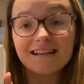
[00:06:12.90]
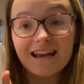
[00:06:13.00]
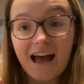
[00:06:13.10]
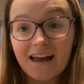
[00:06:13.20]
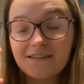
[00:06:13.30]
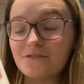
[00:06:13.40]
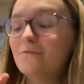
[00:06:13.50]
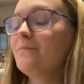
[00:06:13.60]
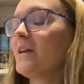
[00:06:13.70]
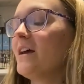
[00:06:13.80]
a candle
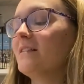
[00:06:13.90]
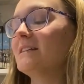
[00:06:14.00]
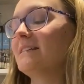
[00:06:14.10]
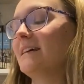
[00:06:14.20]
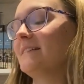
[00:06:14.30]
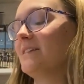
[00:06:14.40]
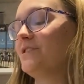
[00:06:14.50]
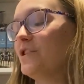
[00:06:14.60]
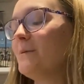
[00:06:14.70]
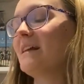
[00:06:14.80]
that says
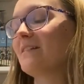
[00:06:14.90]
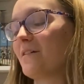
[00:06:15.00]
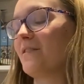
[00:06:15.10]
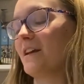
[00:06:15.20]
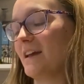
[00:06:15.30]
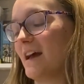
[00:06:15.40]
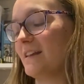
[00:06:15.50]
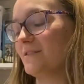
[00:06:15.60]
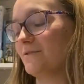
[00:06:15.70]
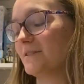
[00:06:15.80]
doing nothing
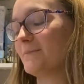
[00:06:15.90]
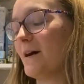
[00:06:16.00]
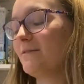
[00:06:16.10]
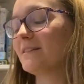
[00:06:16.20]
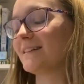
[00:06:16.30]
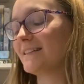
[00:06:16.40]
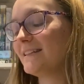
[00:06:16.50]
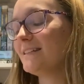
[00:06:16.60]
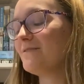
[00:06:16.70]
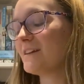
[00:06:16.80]
candle. Smells like
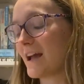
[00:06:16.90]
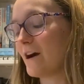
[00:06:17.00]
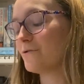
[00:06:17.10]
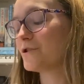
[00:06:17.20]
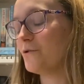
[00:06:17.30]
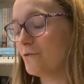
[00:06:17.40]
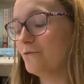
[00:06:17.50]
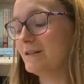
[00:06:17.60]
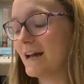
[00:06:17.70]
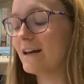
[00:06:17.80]
sitting on the couch all
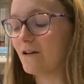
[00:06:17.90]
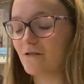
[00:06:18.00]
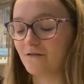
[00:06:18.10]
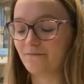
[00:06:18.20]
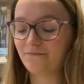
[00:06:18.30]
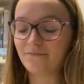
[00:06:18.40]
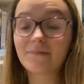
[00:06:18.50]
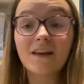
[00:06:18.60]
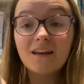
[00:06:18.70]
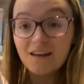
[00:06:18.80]
day long.
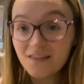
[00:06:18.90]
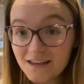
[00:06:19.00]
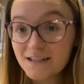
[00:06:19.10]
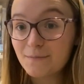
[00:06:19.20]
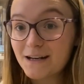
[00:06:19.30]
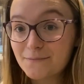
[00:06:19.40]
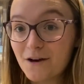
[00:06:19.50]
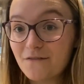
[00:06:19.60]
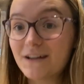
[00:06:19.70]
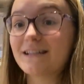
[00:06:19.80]
This makes
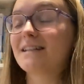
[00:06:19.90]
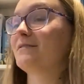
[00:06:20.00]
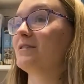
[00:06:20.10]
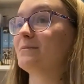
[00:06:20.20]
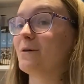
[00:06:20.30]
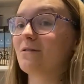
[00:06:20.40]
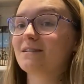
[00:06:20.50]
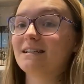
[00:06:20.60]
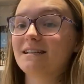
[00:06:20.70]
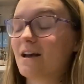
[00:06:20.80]
perfect sense for this
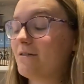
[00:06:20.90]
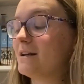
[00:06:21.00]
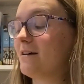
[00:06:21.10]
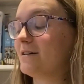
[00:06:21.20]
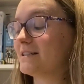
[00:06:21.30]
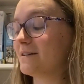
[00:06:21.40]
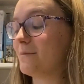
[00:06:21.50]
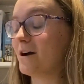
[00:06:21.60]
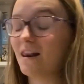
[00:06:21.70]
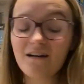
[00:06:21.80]
box. It's the only item
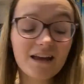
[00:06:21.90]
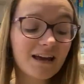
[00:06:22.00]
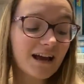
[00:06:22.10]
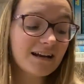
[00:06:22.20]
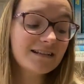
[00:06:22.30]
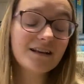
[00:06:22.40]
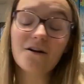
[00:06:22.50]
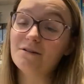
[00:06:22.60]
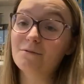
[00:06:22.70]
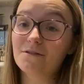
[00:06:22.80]
I like and it's the
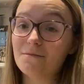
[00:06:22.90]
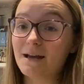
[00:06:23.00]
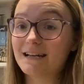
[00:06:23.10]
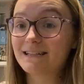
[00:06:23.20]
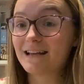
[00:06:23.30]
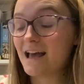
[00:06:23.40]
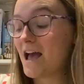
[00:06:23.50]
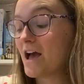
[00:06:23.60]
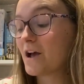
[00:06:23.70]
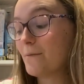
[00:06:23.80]
only one that makes
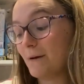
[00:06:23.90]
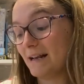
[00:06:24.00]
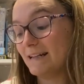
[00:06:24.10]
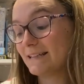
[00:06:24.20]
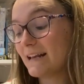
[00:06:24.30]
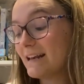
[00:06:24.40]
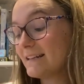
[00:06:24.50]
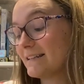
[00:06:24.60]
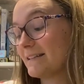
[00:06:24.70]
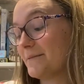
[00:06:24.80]
complete
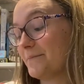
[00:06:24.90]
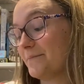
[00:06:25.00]
sense.